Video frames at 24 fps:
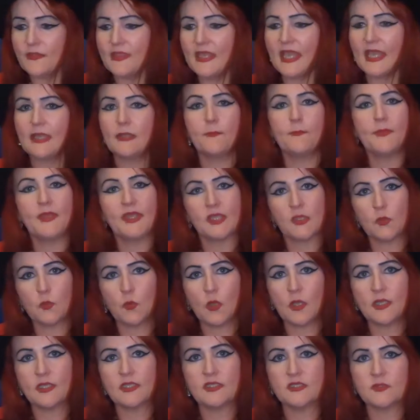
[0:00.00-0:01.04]
They had a big
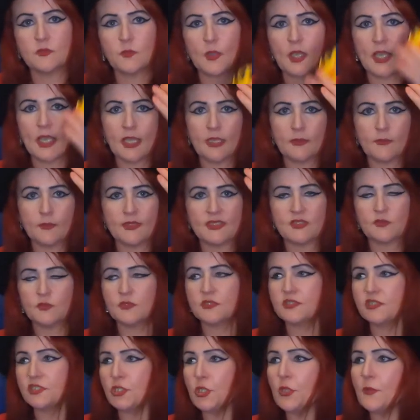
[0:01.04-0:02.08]
one as well, which
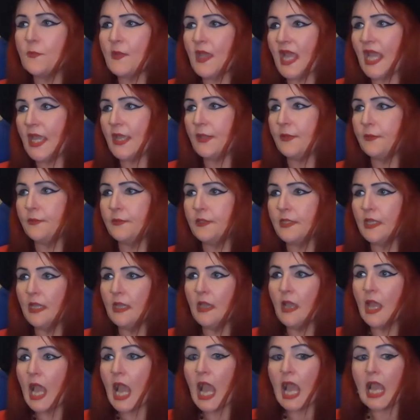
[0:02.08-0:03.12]
was £2.
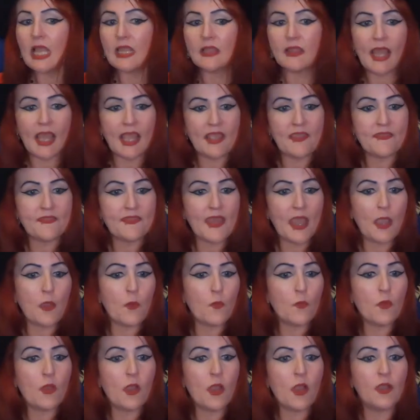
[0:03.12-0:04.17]
I like
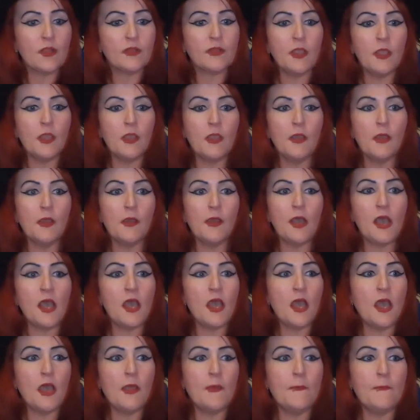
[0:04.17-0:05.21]
that one, but
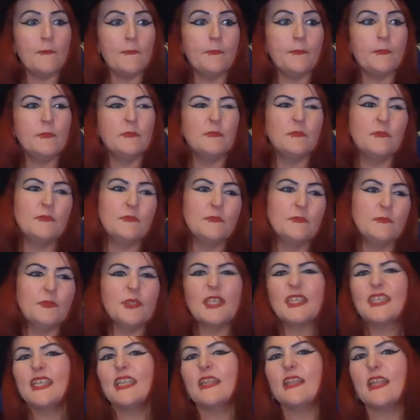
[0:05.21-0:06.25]

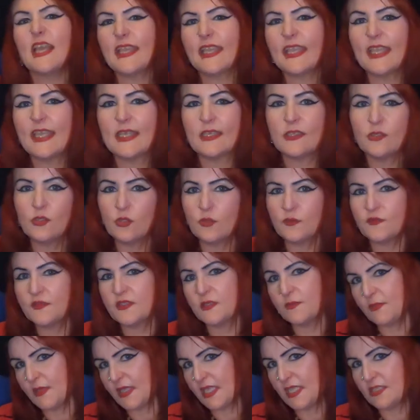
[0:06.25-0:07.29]
I didn't like it enough
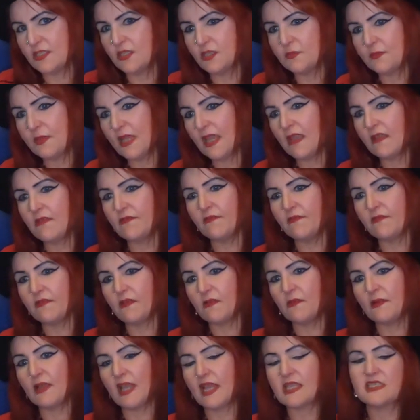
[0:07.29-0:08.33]
to pay £2
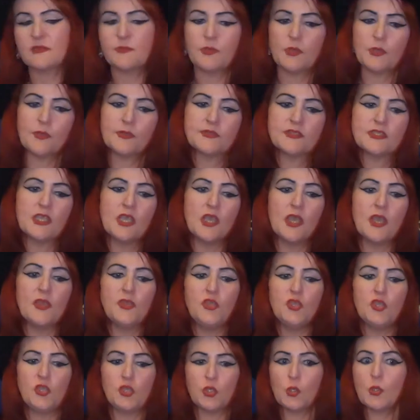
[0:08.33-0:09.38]
for it. I suppose
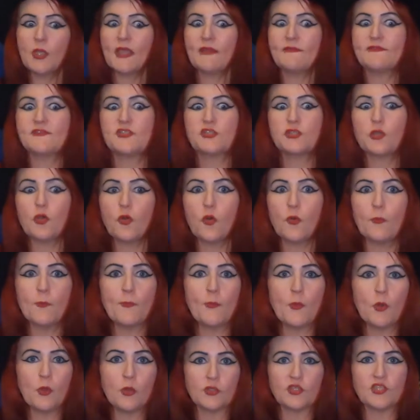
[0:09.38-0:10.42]
you can only have so
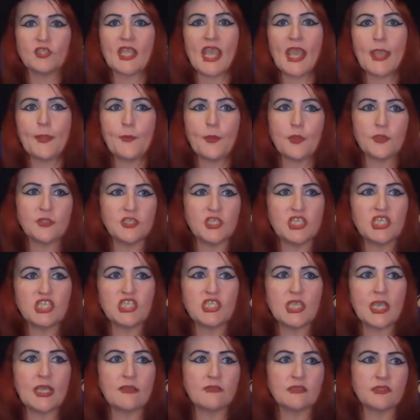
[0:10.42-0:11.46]
much out on your
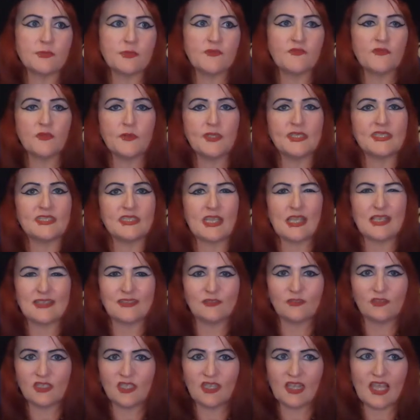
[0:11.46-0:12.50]
shelves before it
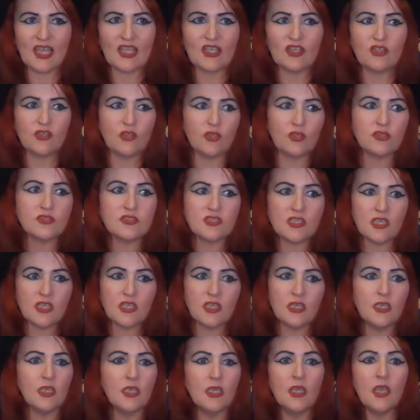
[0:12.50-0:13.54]
starts looking like
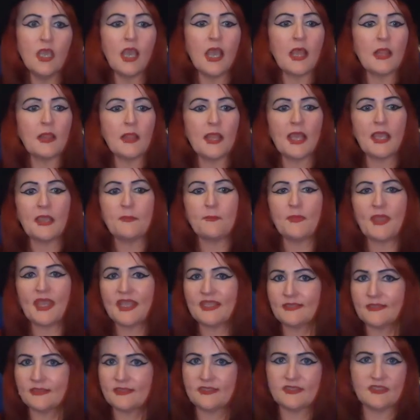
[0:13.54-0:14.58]
clutter. And like
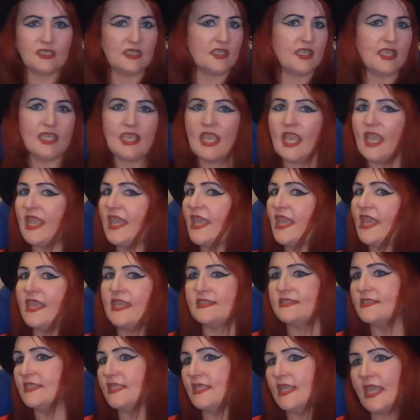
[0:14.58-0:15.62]
Ben's, he
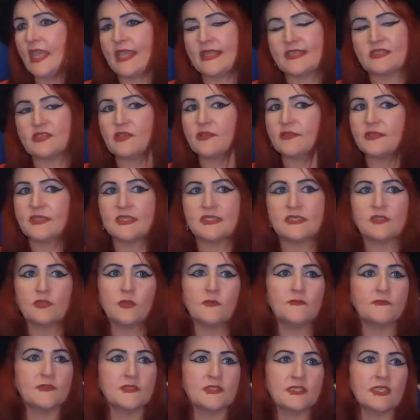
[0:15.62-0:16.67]
hates all this
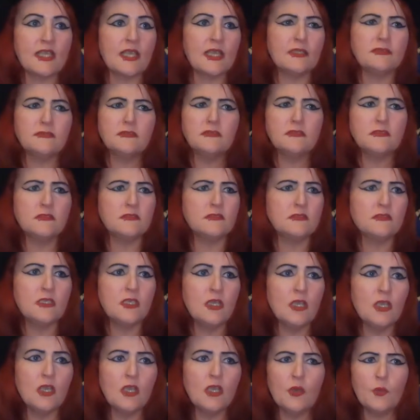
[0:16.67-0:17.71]
stuff. He's like, oh,
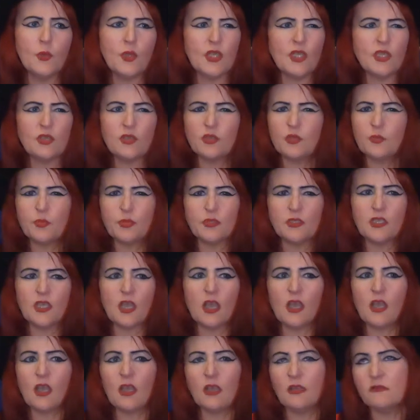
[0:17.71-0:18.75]
where are you going to put it
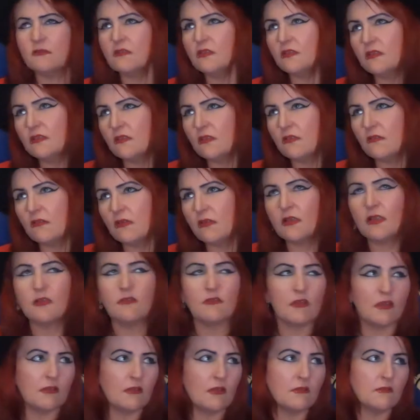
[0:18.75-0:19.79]
all?
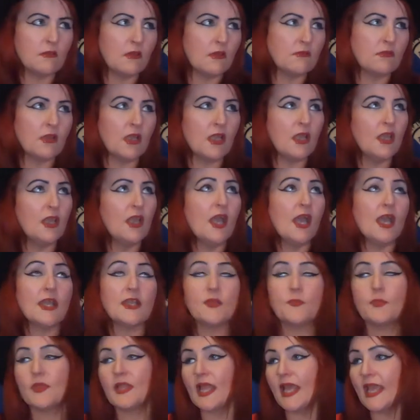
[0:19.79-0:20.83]

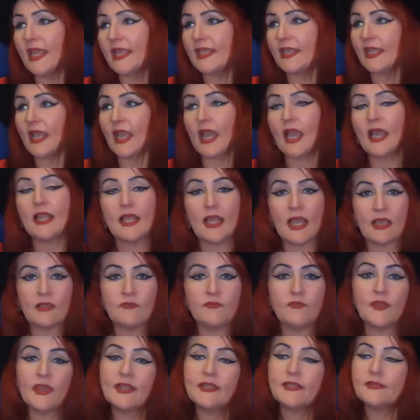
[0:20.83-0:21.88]
And I'll be like, I'll
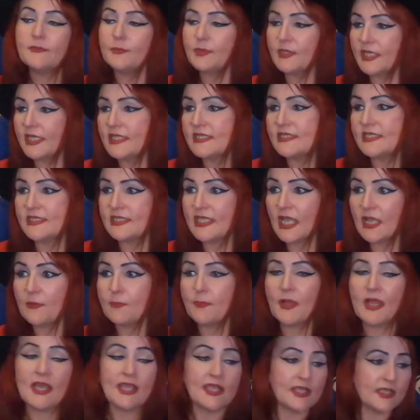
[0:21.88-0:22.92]
find places. I'll
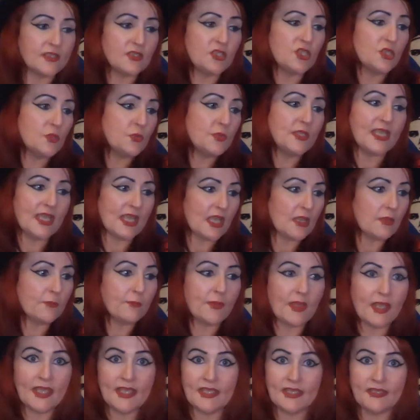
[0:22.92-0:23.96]
buy a unit. I'll
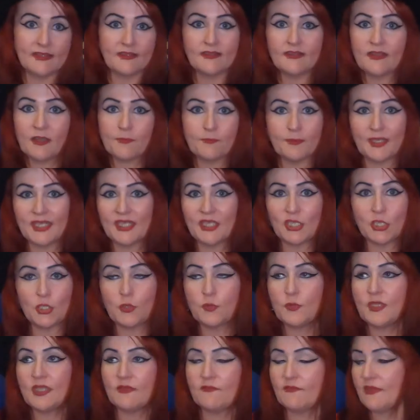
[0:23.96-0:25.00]
buy a big
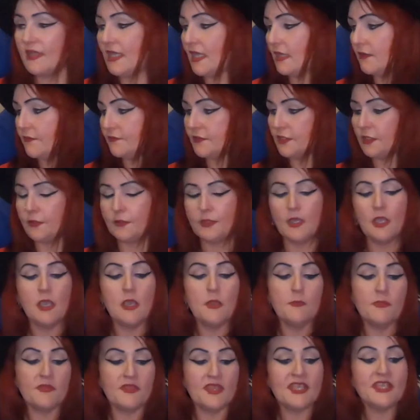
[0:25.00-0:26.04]
unit if I have to.
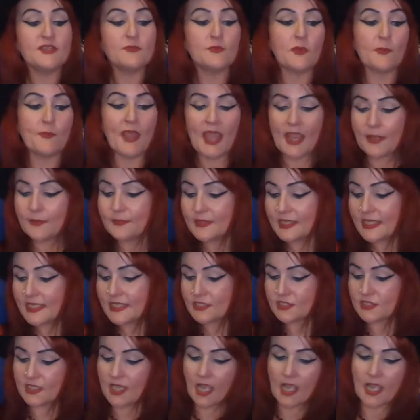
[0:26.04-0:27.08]
But these were £1
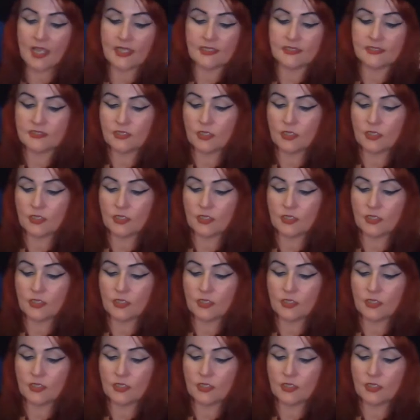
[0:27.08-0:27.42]
each, guys.